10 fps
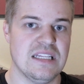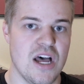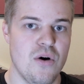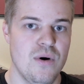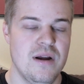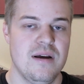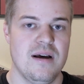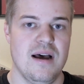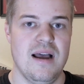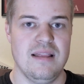low,
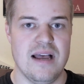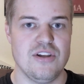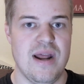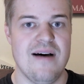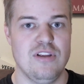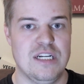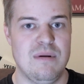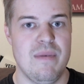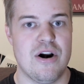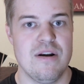allowing you to have a little
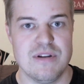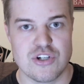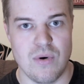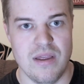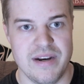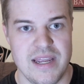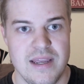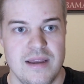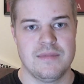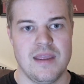bit better image quality.
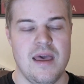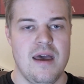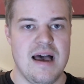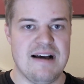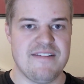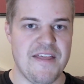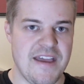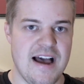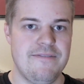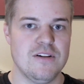I've got
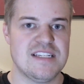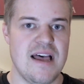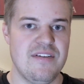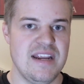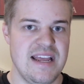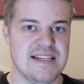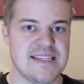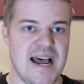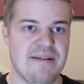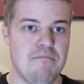the iPhone 7
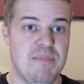inside a